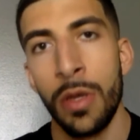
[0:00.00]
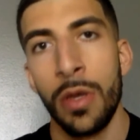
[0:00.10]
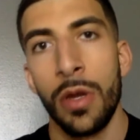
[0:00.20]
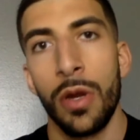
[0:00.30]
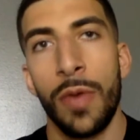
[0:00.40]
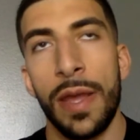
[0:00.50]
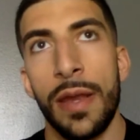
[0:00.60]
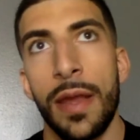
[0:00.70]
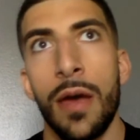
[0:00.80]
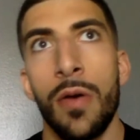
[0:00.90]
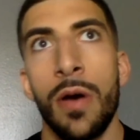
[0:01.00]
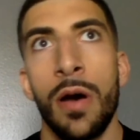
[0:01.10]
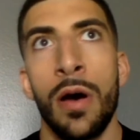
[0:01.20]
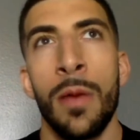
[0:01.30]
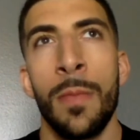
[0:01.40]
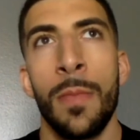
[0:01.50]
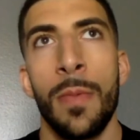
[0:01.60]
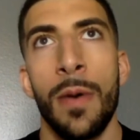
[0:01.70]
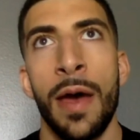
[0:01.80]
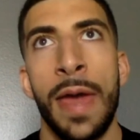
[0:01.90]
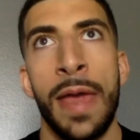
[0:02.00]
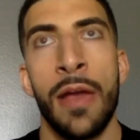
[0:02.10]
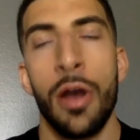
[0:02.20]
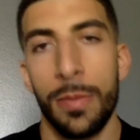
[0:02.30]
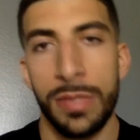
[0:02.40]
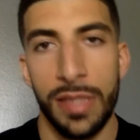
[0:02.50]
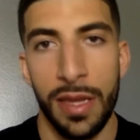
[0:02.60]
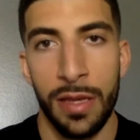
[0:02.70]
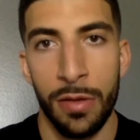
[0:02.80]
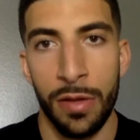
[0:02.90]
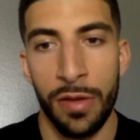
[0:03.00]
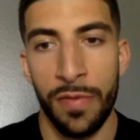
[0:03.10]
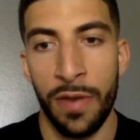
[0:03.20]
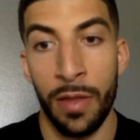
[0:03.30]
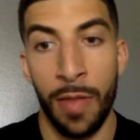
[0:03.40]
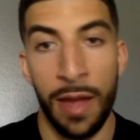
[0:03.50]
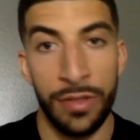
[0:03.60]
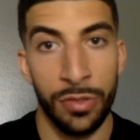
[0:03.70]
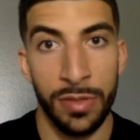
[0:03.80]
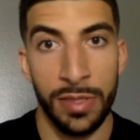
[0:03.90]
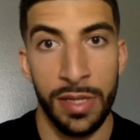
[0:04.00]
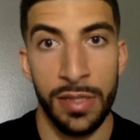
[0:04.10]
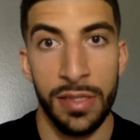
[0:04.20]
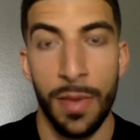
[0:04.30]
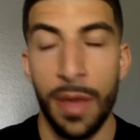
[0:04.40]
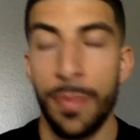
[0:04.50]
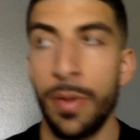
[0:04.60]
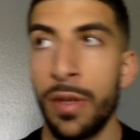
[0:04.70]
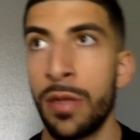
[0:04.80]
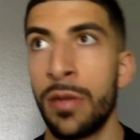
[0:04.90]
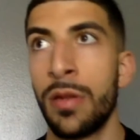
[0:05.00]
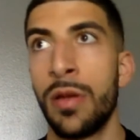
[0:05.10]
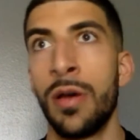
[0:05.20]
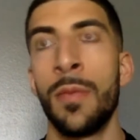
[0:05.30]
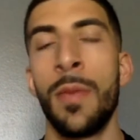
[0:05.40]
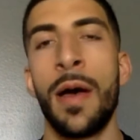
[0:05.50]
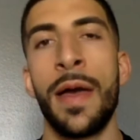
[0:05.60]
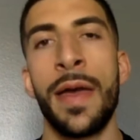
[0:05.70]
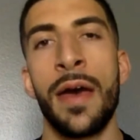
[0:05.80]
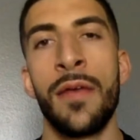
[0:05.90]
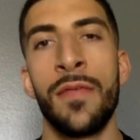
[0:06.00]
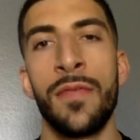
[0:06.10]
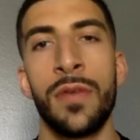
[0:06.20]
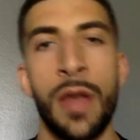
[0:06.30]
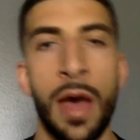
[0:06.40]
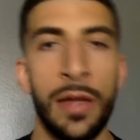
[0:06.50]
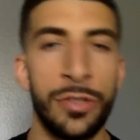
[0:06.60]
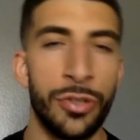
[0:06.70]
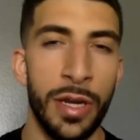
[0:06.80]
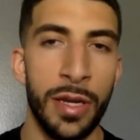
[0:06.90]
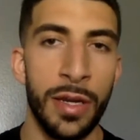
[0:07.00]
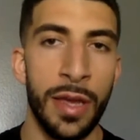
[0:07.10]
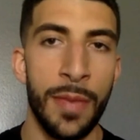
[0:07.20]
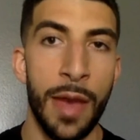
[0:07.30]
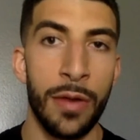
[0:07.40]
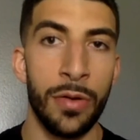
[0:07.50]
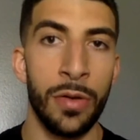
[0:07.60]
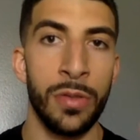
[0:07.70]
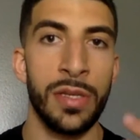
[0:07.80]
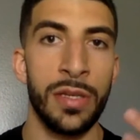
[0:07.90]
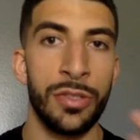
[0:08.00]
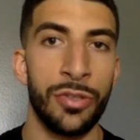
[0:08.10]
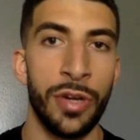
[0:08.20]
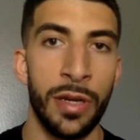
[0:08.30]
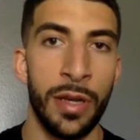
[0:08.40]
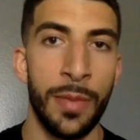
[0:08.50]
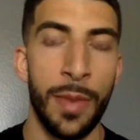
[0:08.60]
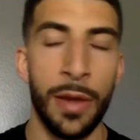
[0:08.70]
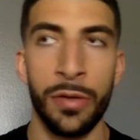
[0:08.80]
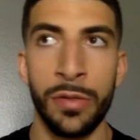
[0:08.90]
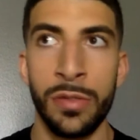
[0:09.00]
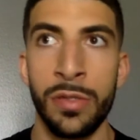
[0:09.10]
right now, I carb cycle in a very logical sense, in my opinion. I have non training day macros and training day macros.